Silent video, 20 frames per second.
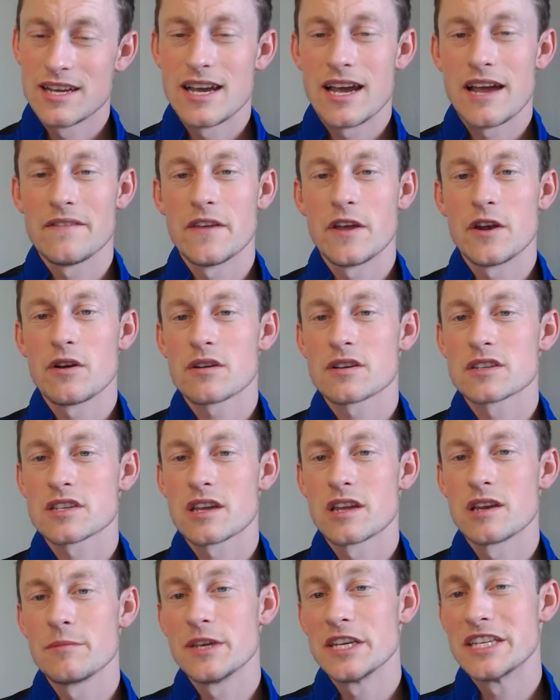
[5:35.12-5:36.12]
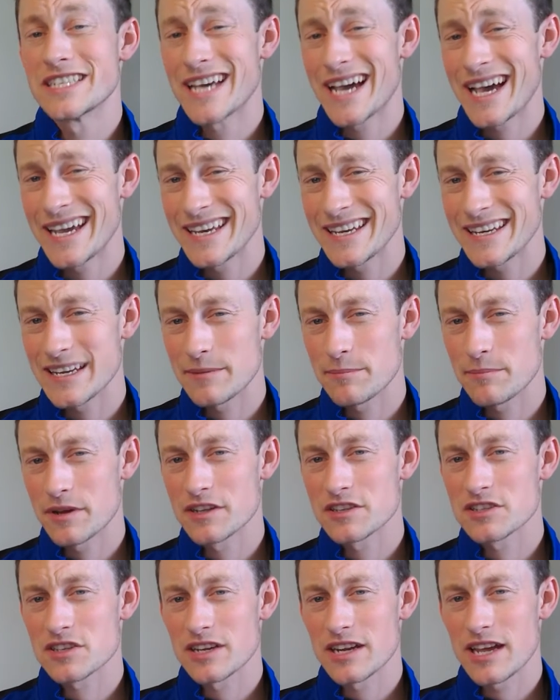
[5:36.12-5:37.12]
and that hook's gonna be tight, but
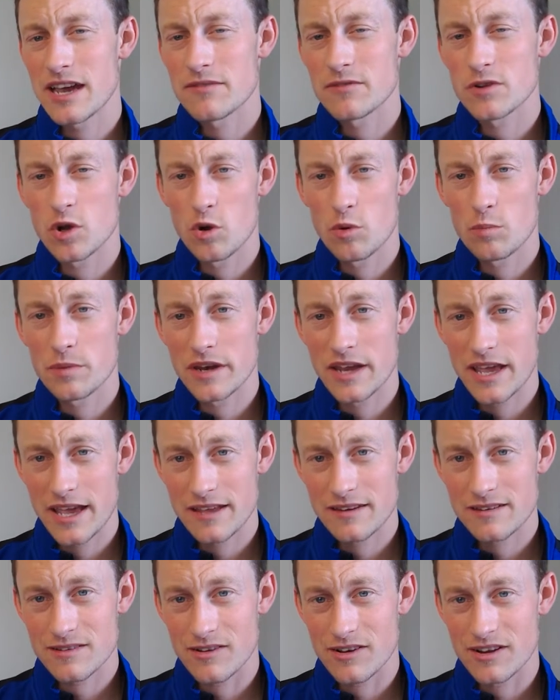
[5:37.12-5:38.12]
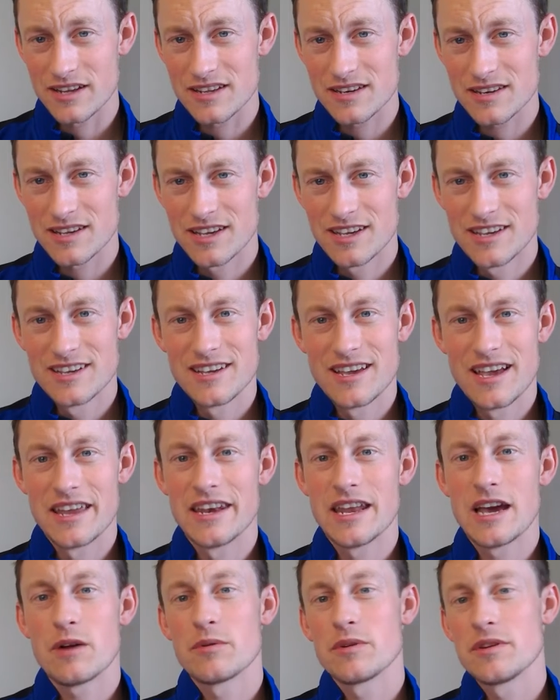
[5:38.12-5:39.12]
it's gonna have an open end on it. And
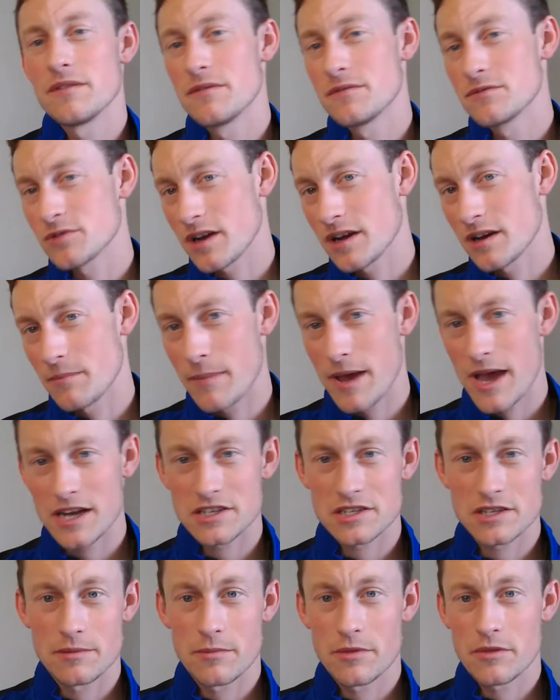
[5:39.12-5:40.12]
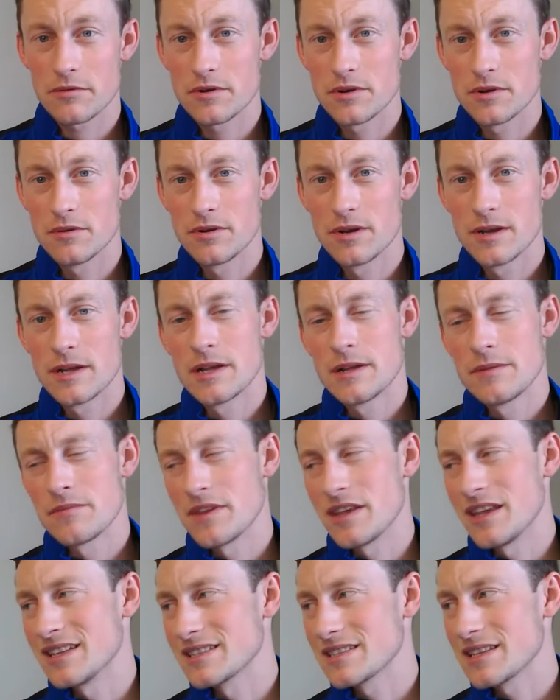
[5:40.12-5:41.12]
now when you try to match them through,
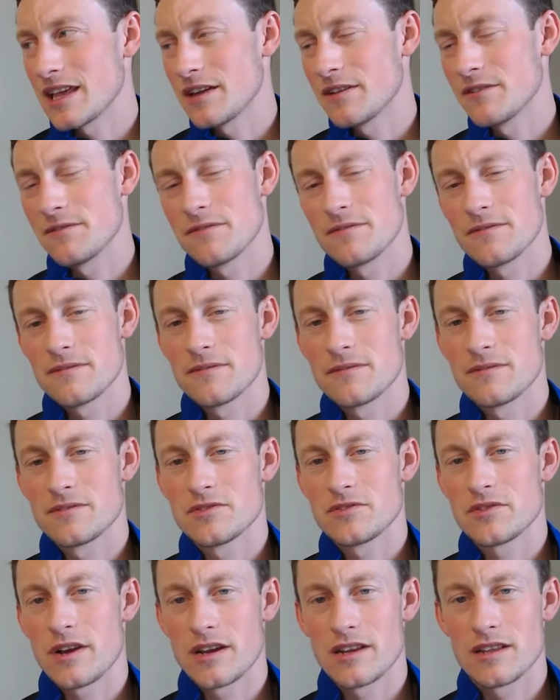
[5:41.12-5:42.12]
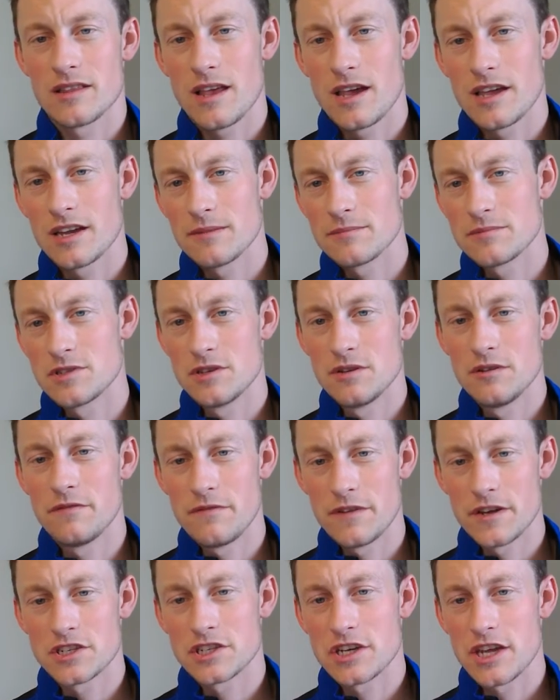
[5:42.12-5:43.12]
instead of trying to line up 2
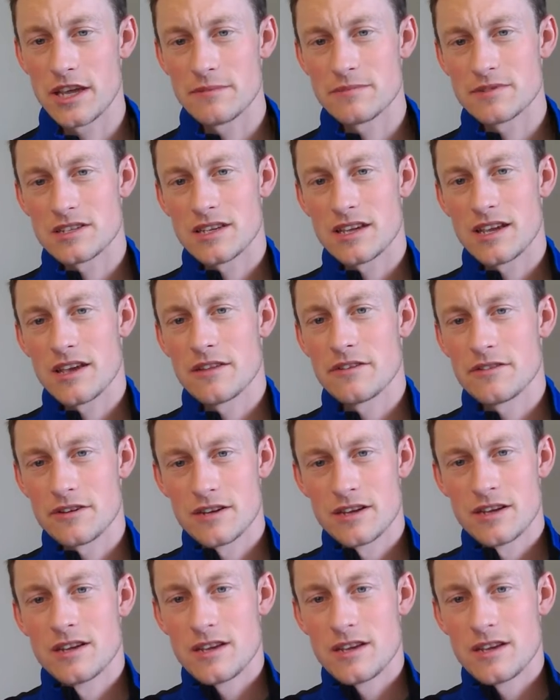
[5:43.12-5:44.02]
fish tapes together